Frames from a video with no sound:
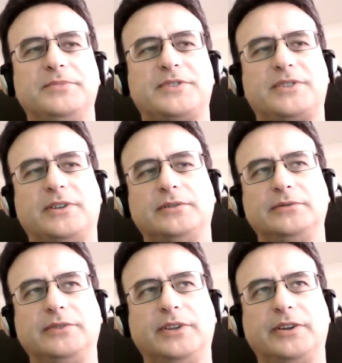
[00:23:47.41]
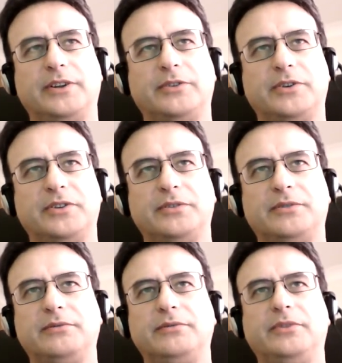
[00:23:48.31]
So, you know, you've
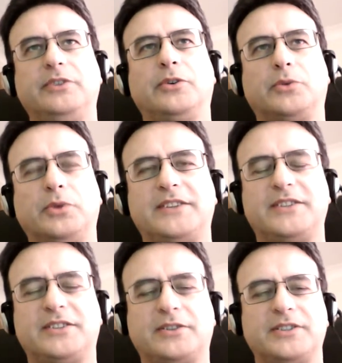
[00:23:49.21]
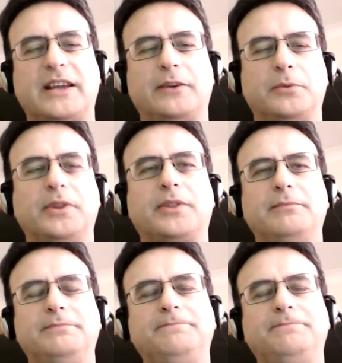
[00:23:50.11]
got all that to contend with.